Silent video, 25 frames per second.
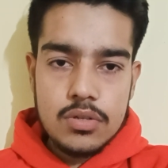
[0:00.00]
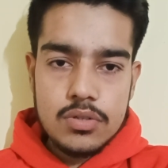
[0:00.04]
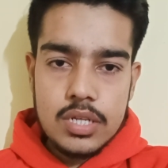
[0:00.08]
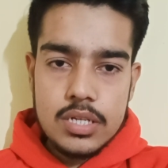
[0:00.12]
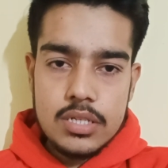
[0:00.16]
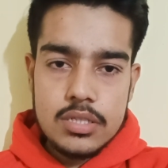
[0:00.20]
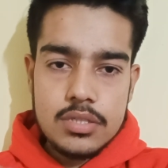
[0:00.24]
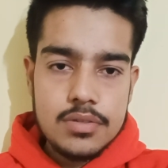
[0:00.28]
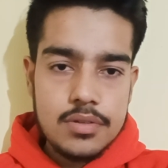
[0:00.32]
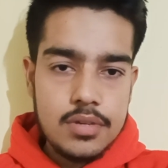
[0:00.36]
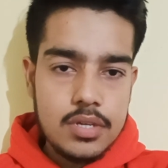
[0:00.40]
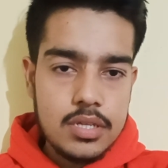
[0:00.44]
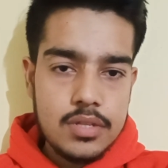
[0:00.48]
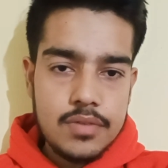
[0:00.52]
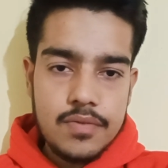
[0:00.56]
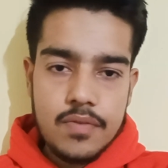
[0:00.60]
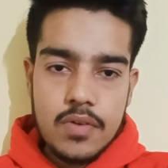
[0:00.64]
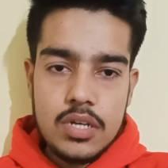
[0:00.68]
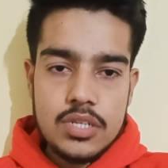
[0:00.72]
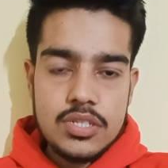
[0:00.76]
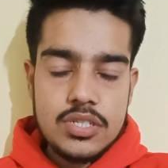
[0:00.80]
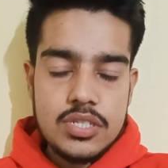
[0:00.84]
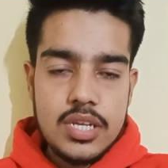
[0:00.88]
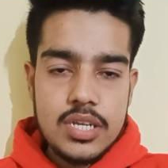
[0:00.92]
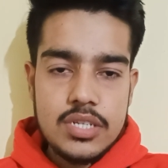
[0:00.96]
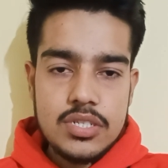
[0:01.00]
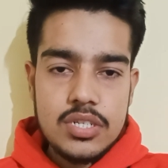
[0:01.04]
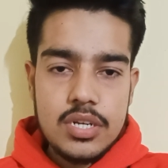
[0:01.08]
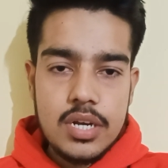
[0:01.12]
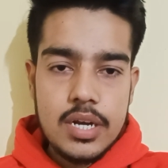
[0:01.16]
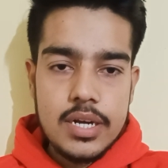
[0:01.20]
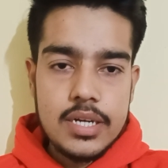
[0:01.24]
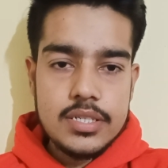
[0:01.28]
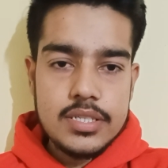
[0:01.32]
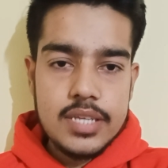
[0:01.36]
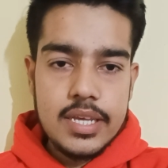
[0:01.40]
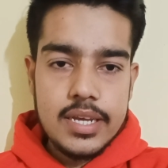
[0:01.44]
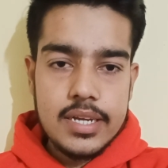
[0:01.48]
That's first session
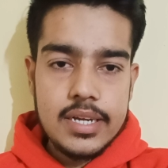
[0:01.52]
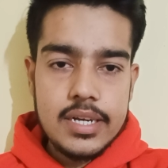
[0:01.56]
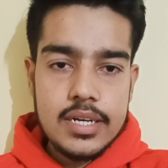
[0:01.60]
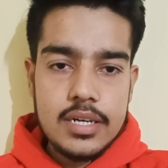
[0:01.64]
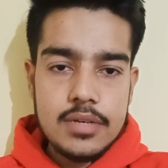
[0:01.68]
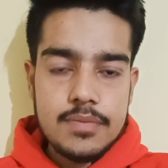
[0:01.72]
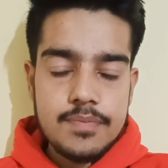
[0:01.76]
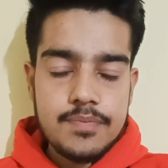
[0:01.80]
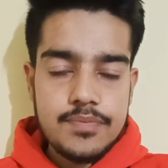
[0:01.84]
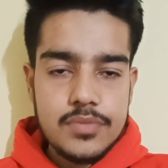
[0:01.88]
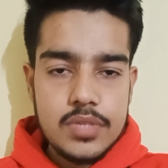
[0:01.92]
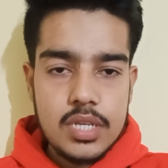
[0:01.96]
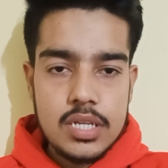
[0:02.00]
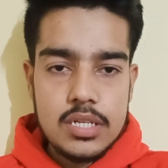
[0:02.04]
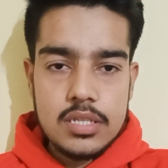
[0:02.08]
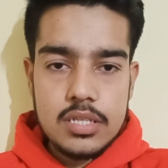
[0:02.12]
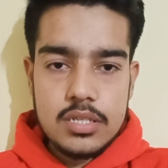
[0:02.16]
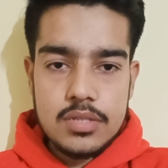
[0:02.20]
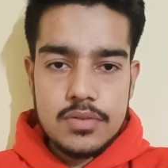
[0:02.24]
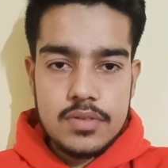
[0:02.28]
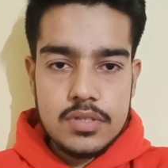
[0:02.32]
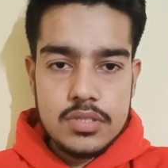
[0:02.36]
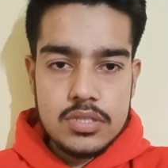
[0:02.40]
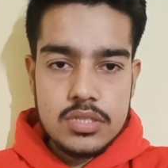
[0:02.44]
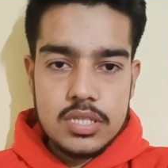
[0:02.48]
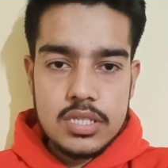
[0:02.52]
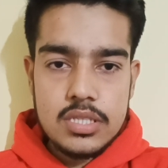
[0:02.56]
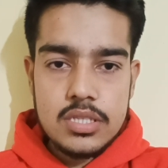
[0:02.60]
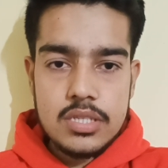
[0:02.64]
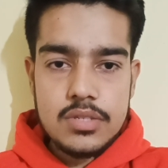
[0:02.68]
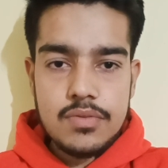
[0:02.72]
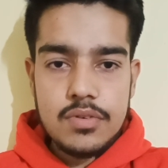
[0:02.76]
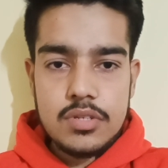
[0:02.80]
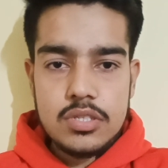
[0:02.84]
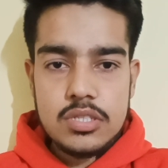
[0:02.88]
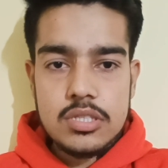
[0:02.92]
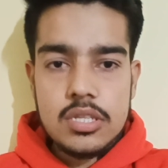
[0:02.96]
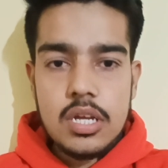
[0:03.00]
and second, and this was
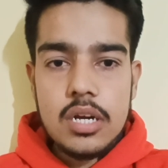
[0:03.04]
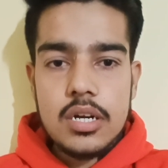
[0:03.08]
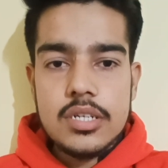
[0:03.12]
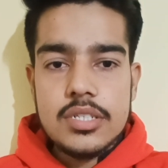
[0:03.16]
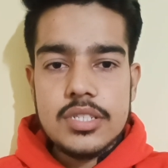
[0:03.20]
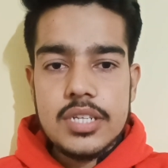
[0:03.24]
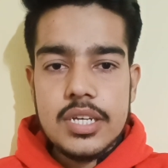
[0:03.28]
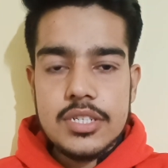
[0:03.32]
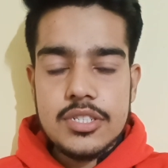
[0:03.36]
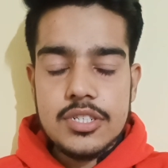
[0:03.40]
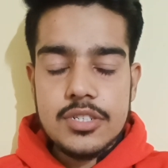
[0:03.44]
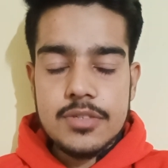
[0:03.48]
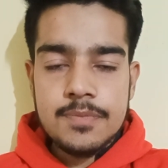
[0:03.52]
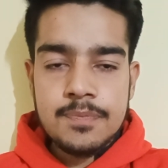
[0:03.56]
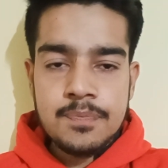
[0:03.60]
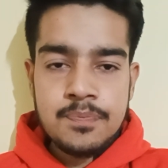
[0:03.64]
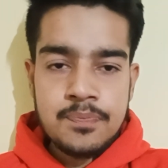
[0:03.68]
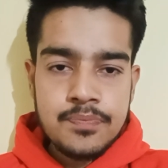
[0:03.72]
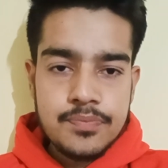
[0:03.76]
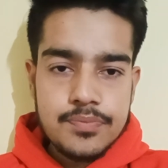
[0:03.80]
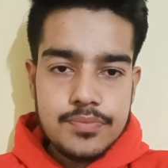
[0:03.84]
the third session,